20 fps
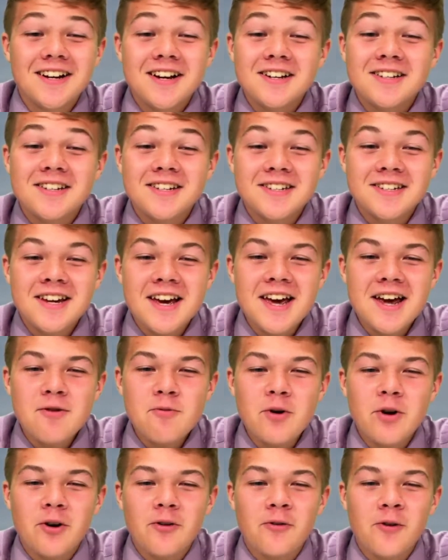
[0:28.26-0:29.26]
Today
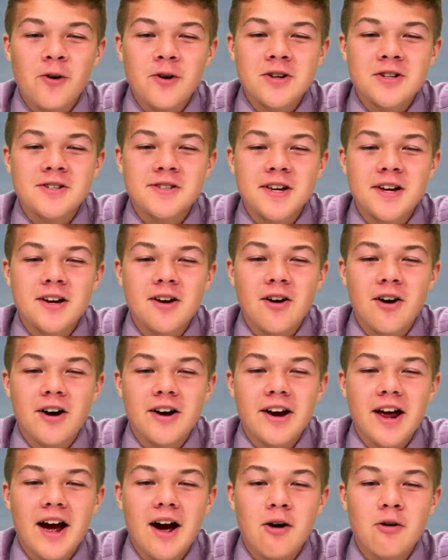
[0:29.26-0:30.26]
we are focusing
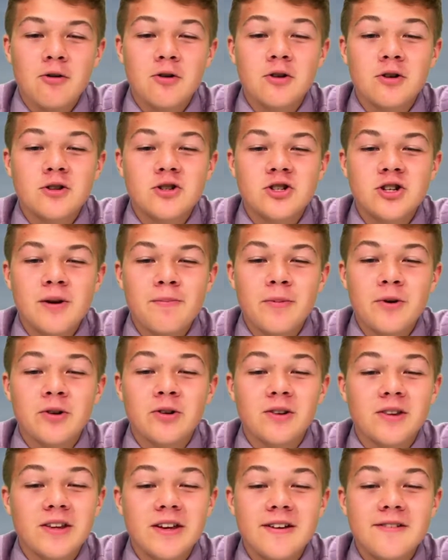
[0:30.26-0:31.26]
on how Good
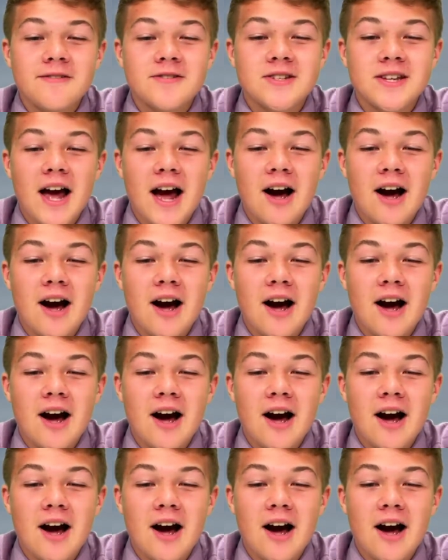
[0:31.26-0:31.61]
Shepherd lives